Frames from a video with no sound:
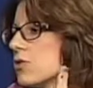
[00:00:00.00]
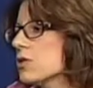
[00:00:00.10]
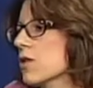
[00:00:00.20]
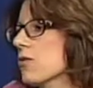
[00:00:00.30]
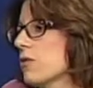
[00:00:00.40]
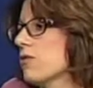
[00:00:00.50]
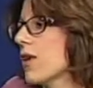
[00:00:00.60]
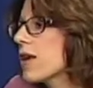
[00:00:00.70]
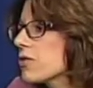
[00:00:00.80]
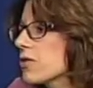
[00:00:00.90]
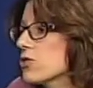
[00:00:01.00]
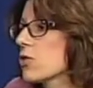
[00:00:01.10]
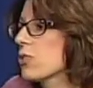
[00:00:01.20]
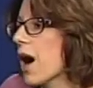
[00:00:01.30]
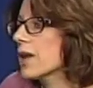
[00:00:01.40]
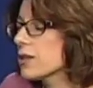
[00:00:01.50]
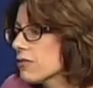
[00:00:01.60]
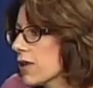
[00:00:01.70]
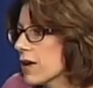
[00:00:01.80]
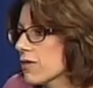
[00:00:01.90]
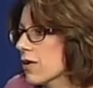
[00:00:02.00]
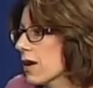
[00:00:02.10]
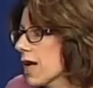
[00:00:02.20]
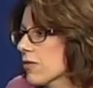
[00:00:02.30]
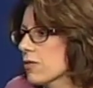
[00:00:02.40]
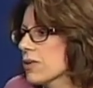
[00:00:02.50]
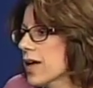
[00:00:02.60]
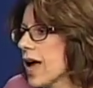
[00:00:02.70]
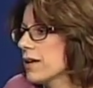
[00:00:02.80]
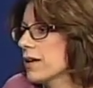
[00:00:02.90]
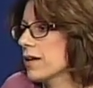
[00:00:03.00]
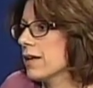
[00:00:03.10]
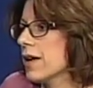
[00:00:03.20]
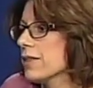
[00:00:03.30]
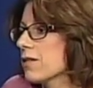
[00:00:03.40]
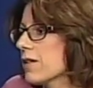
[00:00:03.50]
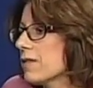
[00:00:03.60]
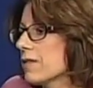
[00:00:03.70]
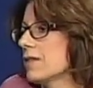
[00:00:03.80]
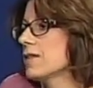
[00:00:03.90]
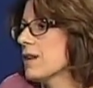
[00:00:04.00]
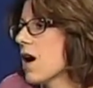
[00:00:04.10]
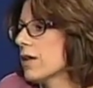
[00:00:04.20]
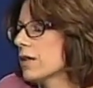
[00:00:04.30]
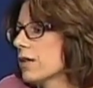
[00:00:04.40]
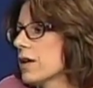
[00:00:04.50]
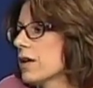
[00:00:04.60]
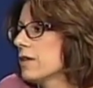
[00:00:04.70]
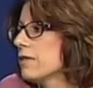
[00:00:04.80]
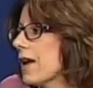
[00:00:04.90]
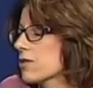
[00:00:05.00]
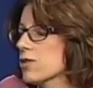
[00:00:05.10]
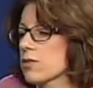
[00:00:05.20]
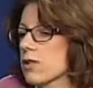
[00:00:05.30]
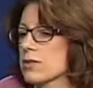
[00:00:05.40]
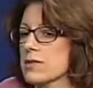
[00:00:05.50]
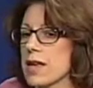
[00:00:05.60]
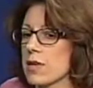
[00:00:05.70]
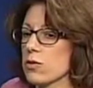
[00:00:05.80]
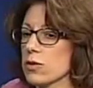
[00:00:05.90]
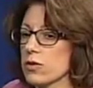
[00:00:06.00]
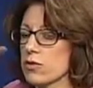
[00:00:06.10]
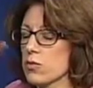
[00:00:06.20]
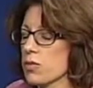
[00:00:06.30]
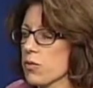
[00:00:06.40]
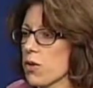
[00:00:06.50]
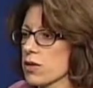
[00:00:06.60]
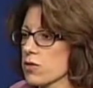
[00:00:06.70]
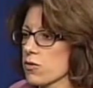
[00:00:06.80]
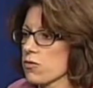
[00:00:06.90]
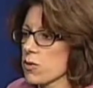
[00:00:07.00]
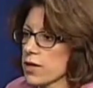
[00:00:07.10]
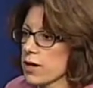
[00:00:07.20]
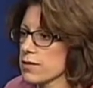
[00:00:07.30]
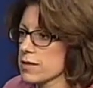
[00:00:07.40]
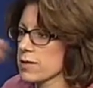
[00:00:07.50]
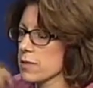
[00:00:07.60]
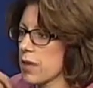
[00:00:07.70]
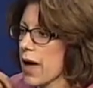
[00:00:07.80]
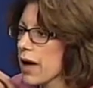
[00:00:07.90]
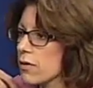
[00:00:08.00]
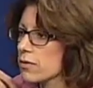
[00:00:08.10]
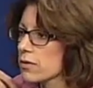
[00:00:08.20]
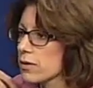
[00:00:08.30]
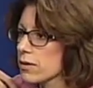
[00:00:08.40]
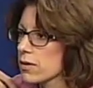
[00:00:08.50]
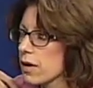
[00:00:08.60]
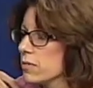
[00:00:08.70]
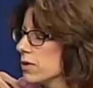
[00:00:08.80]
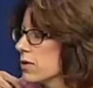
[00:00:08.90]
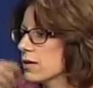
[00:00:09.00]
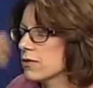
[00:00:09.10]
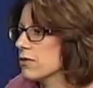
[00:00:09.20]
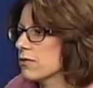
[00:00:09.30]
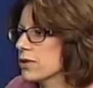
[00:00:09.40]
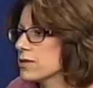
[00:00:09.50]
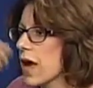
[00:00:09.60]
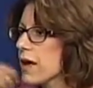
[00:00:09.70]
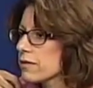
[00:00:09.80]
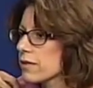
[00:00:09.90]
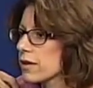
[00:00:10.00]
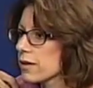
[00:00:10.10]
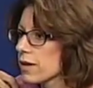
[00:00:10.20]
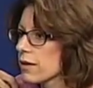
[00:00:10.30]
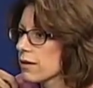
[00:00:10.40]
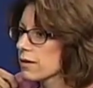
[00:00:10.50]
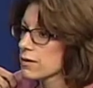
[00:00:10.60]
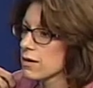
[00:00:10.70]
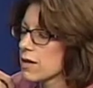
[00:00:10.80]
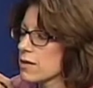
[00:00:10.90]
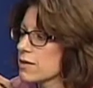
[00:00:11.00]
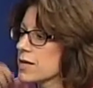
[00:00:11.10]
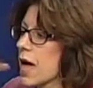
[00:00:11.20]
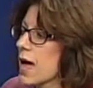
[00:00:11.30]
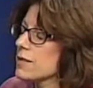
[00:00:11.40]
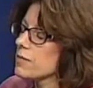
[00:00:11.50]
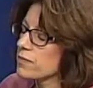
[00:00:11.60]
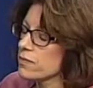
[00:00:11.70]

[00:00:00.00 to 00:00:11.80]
yourself a favor, do your right. body a favor, and have a banana. Mm -hmm. They're less than a dollar. Actually, they're on sale at all these supermarkets for 49 cents a pound. Right. I mean, that's fantastic. Uh, it's, it's